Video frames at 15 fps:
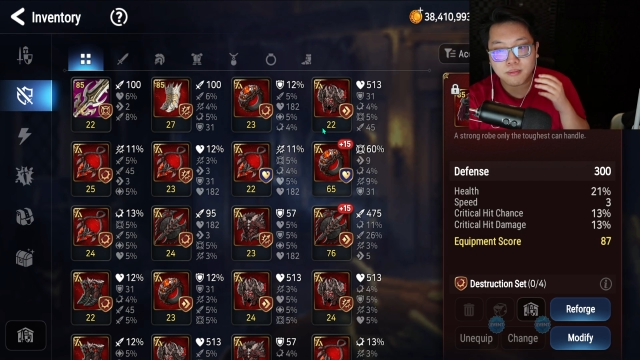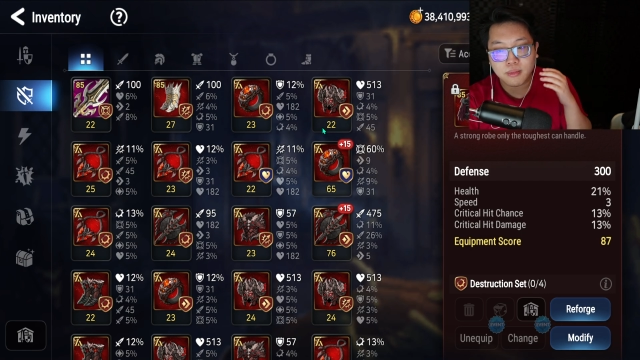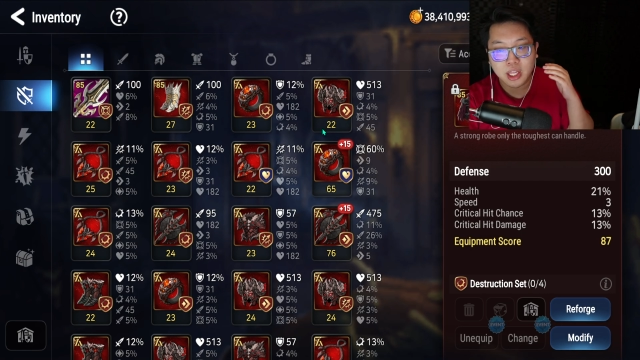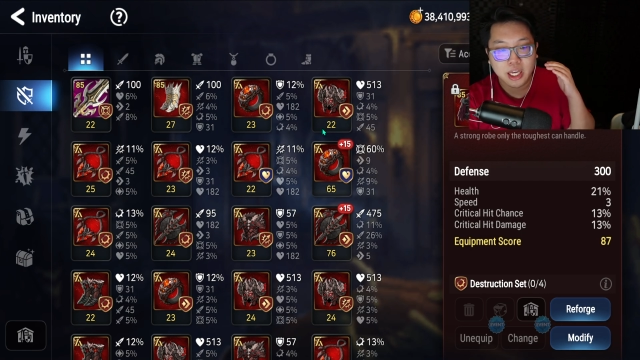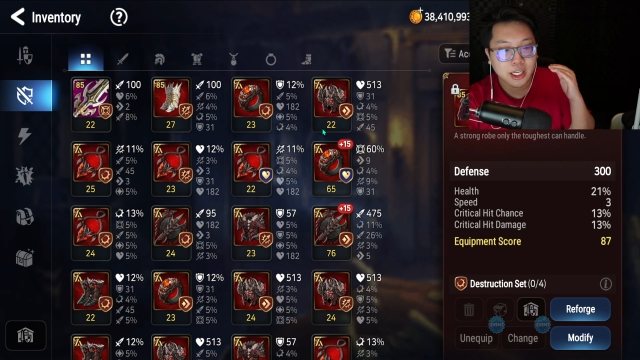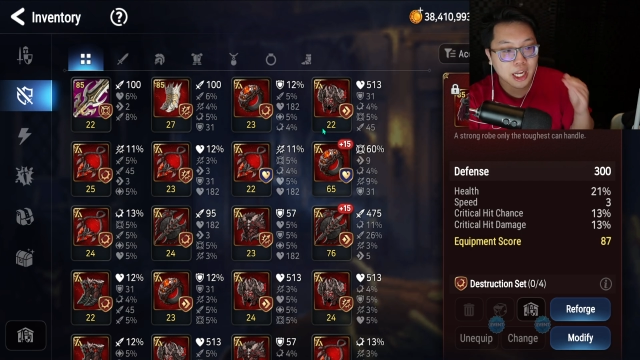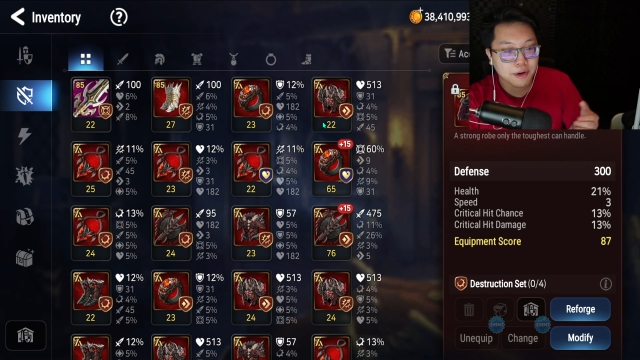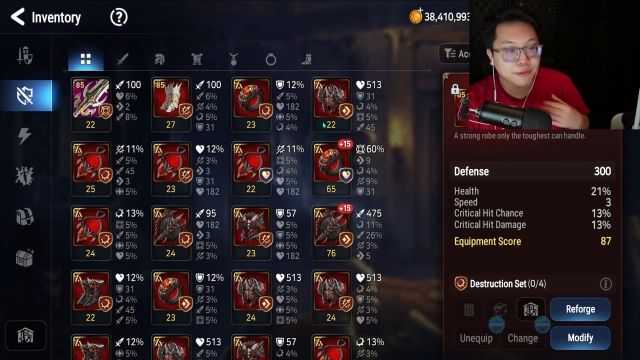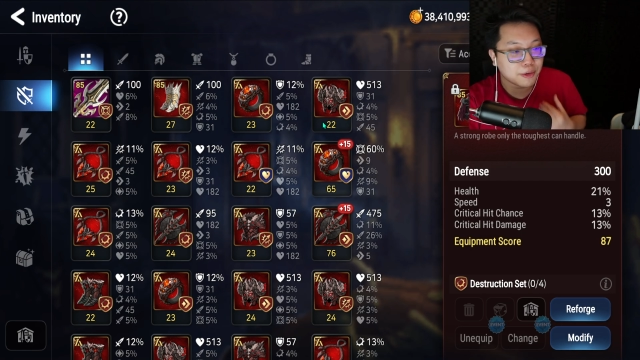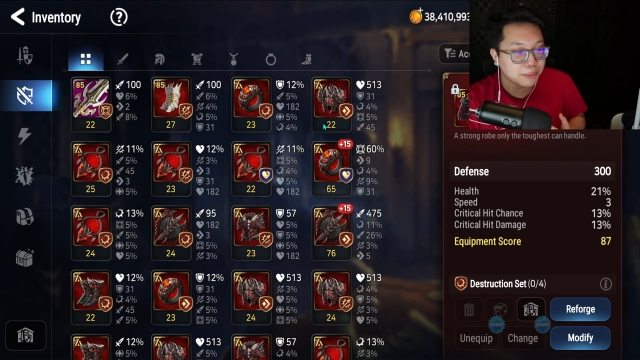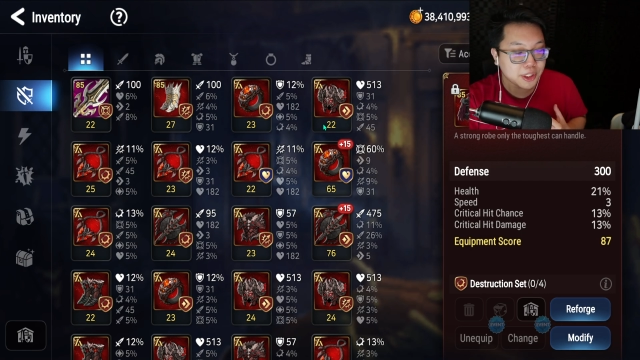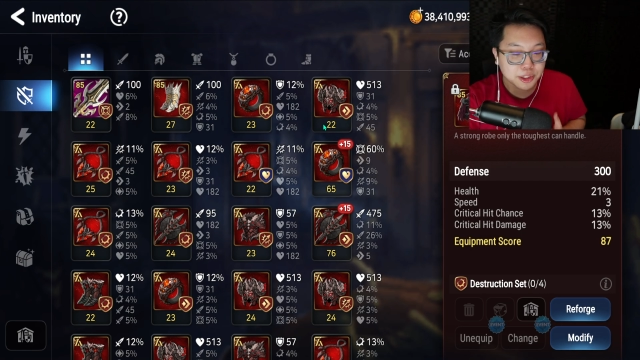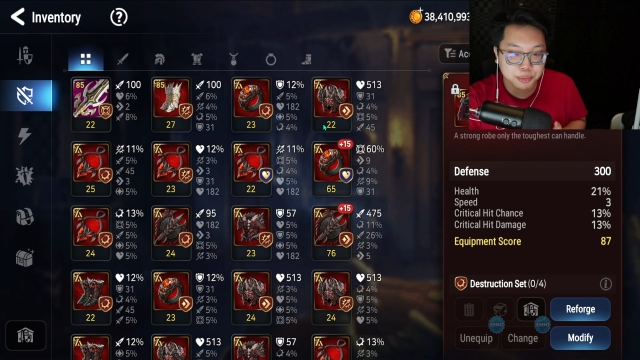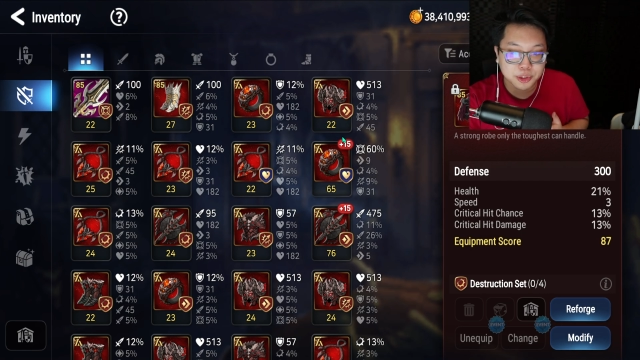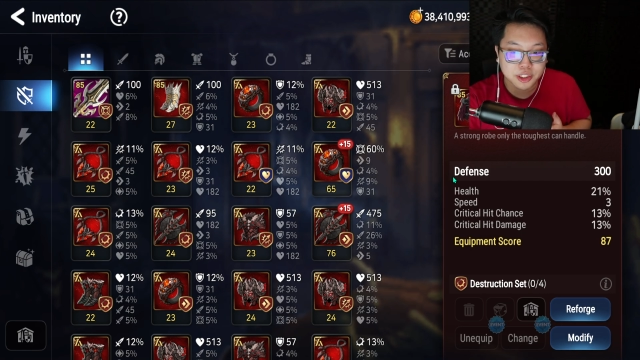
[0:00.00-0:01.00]
Now, for
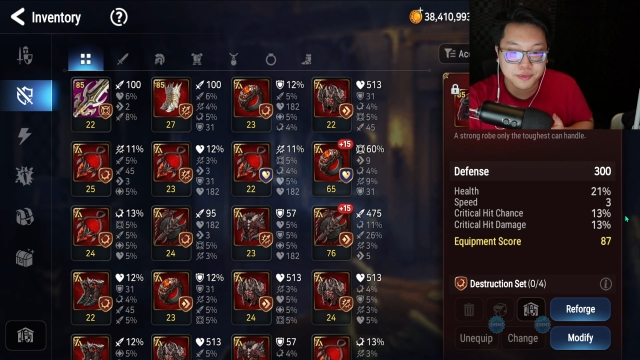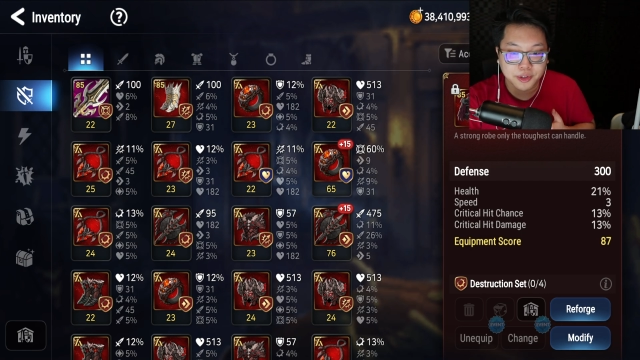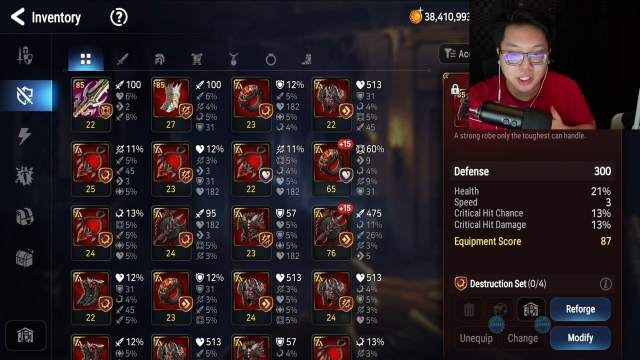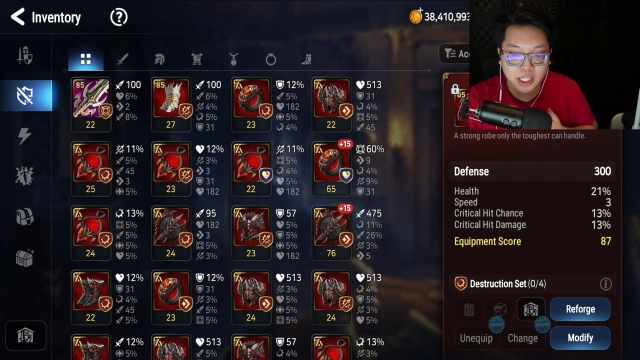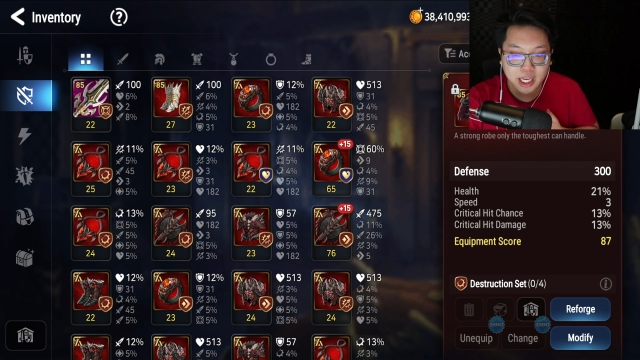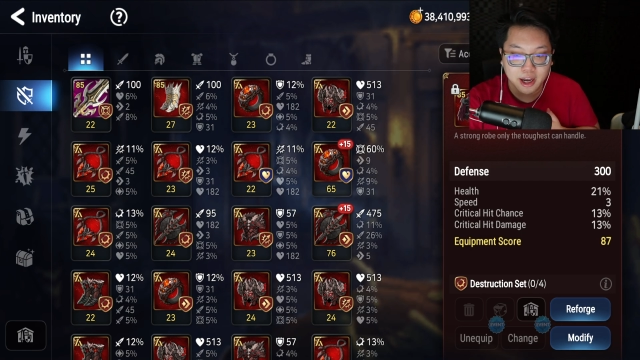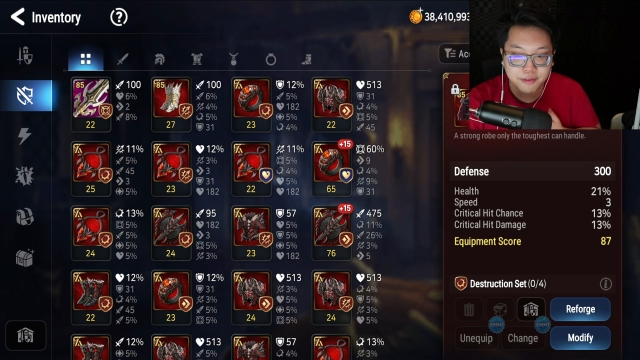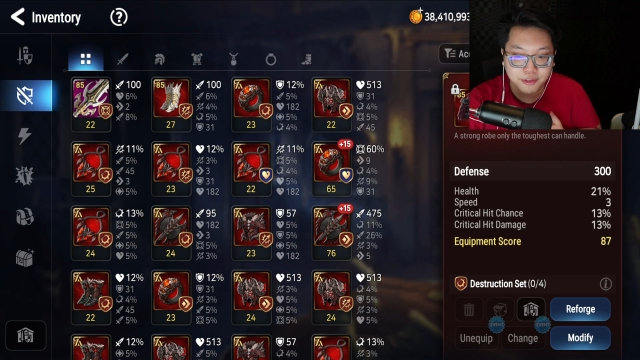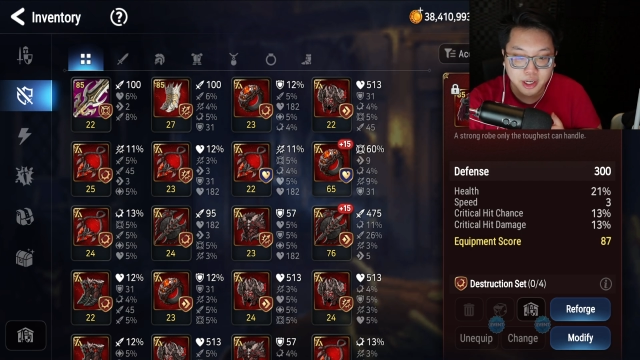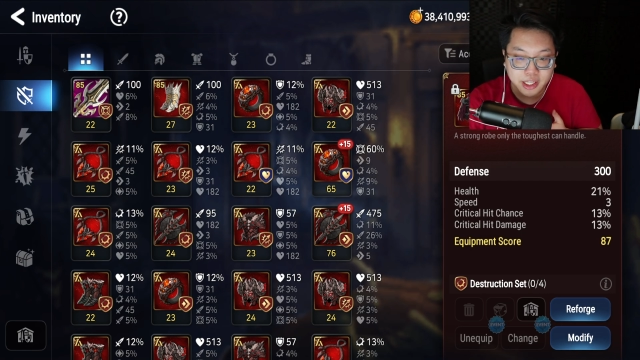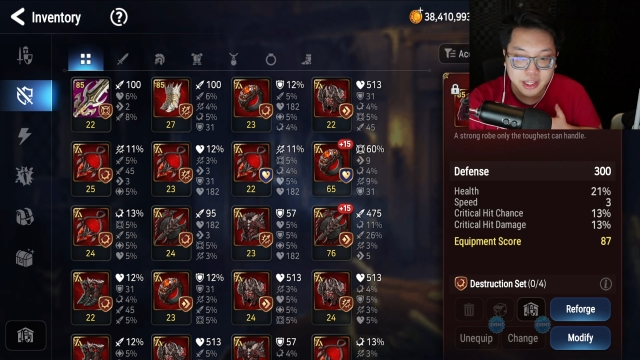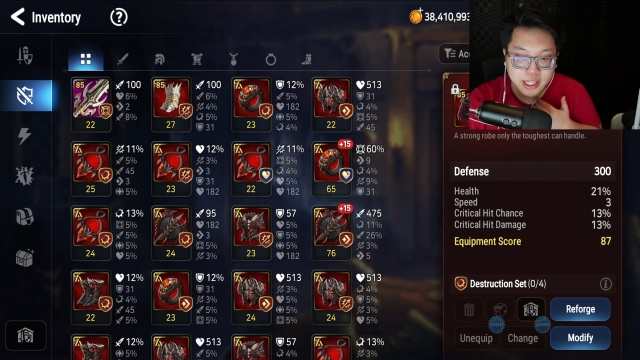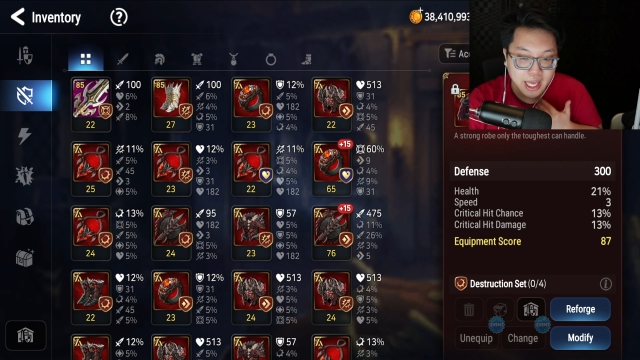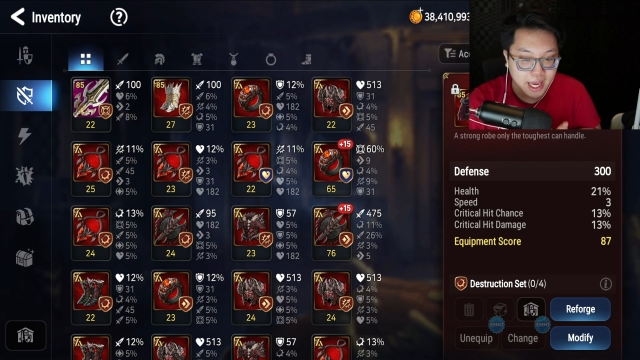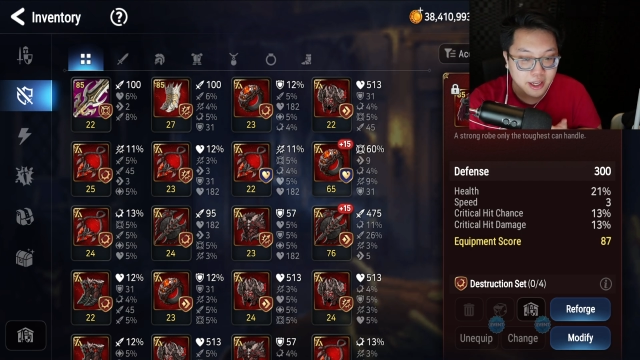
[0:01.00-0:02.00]
me specifically, I
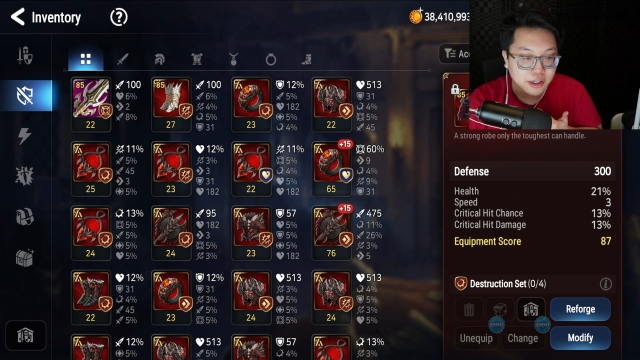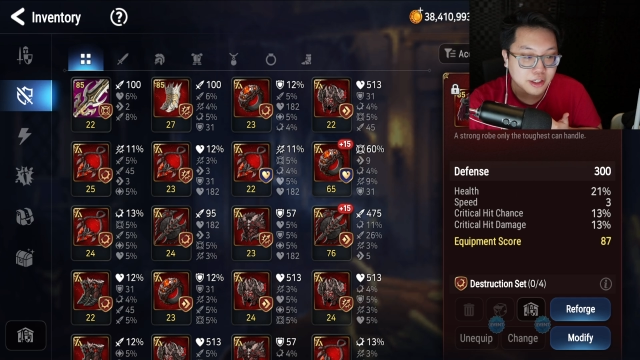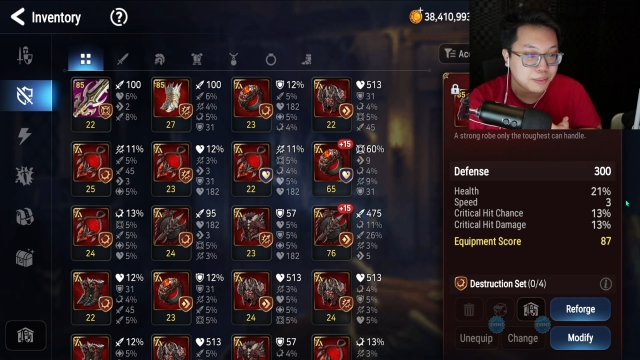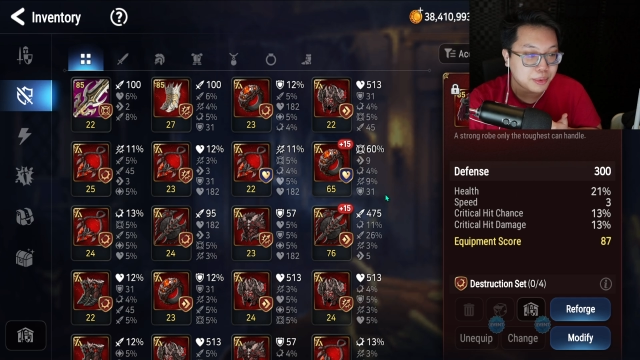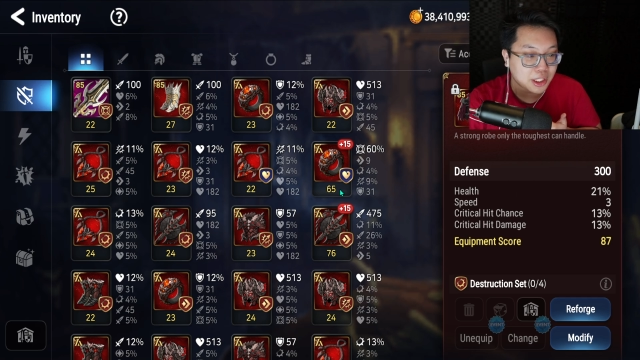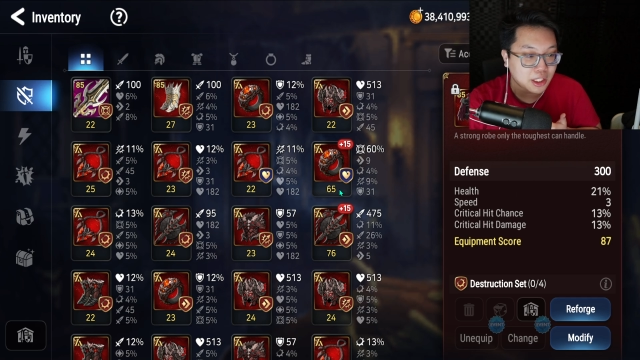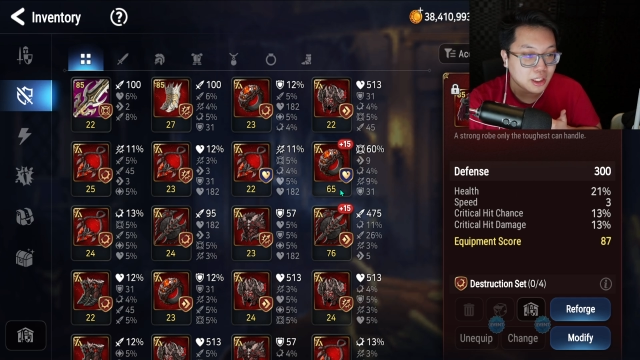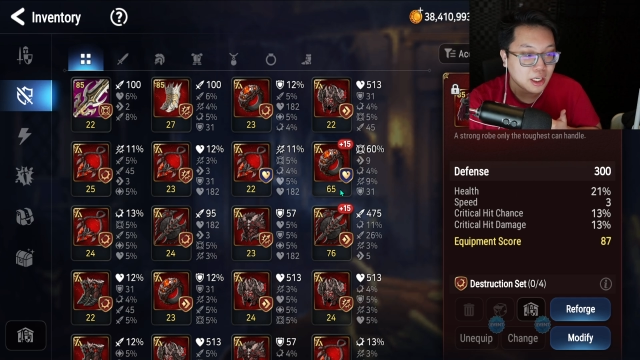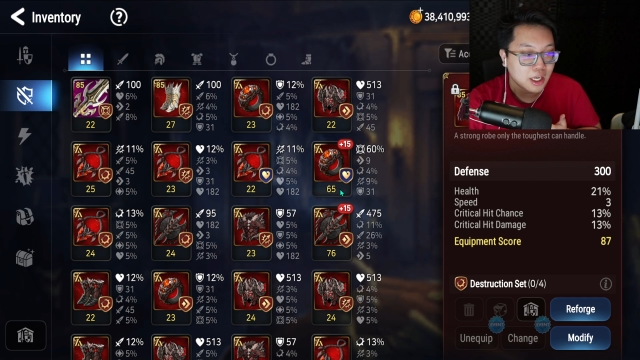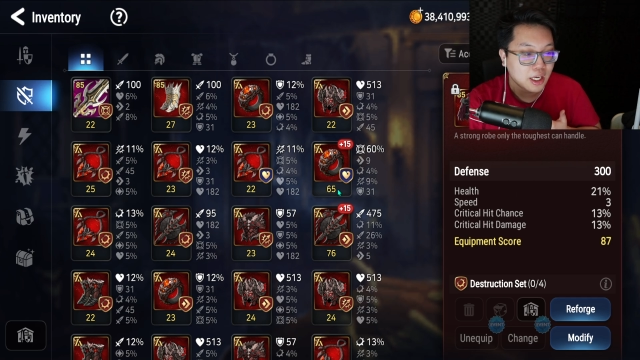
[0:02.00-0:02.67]
find that to be